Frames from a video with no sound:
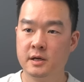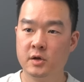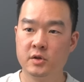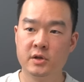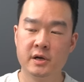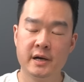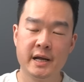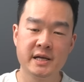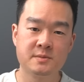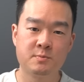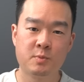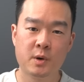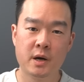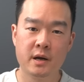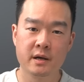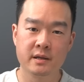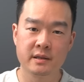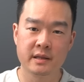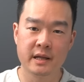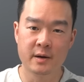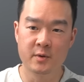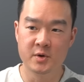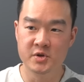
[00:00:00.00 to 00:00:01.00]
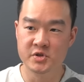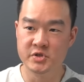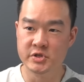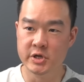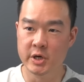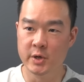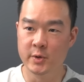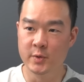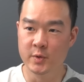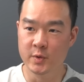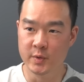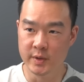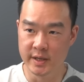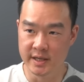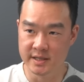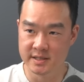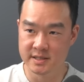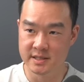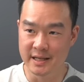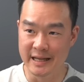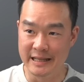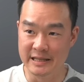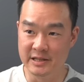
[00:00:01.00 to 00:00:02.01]
Now, the next product that I want to show you
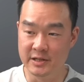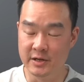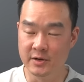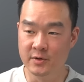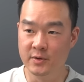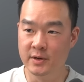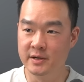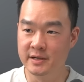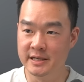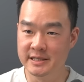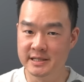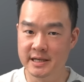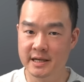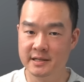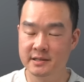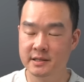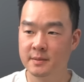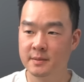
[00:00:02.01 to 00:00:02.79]
is interior design